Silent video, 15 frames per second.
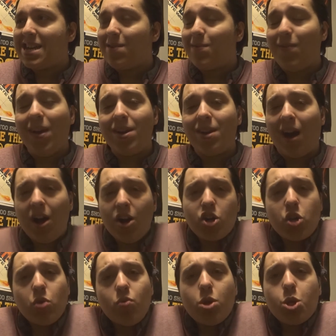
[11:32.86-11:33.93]
fun. I
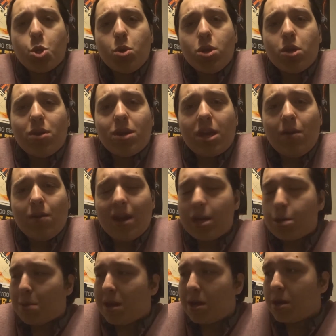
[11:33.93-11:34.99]
do enjoy doing the
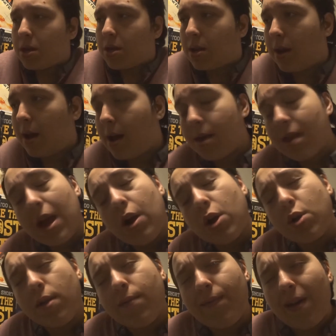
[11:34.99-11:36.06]
Q&A's, man. They are
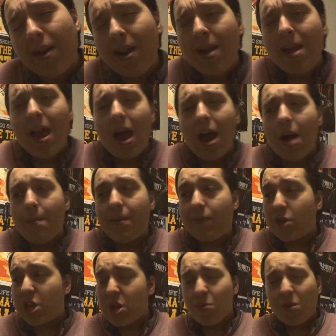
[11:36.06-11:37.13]
good fun.
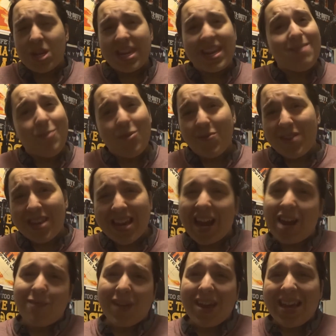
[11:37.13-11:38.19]
If you do want to see more of these
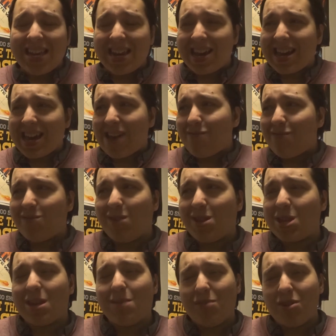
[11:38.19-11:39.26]
kind of things, like every
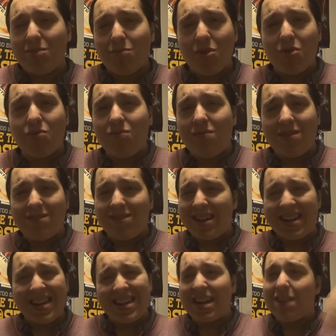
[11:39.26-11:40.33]
once in a blue moon,
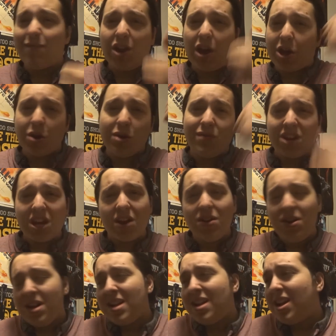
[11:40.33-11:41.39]
leave a like on the video.
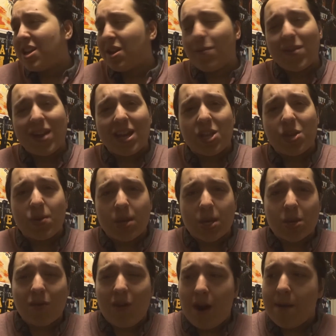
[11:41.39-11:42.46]
Don't forget to
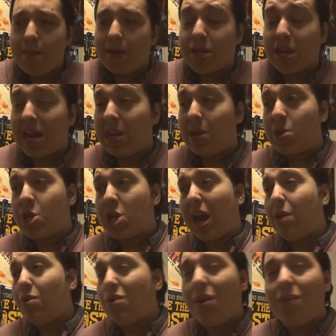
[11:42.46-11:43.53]
subscribe, turn on
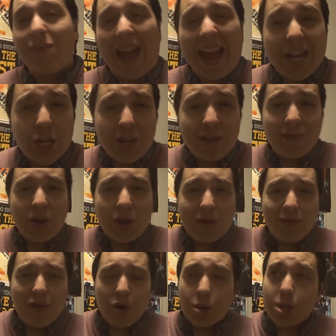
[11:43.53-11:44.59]
channel notifications for
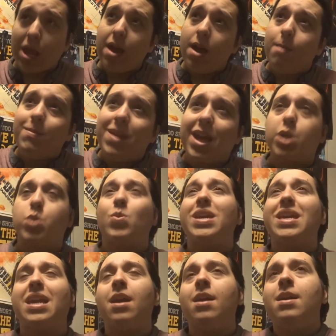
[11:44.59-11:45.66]
new vlogs. Next
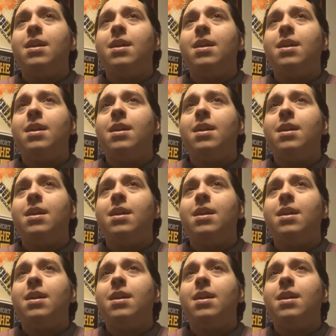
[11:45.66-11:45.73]
week,